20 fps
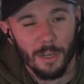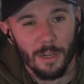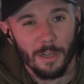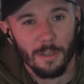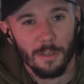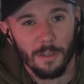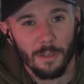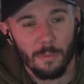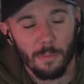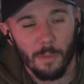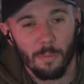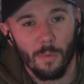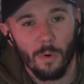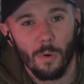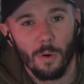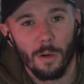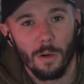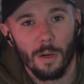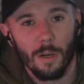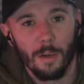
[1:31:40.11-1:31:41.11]
Talk a little bit
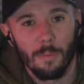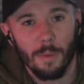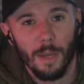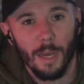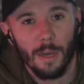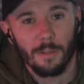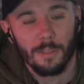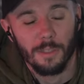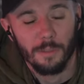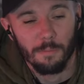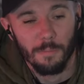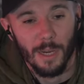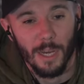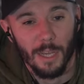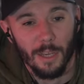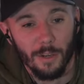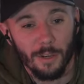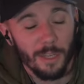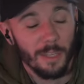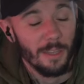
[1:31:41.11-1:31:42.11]
more about
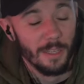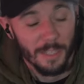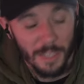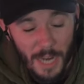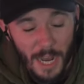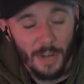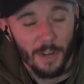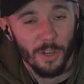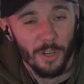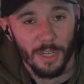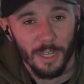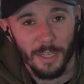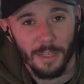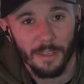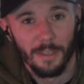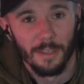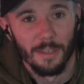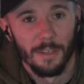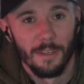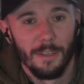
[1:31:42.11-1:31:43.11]
my hoodie that's not a hoodie.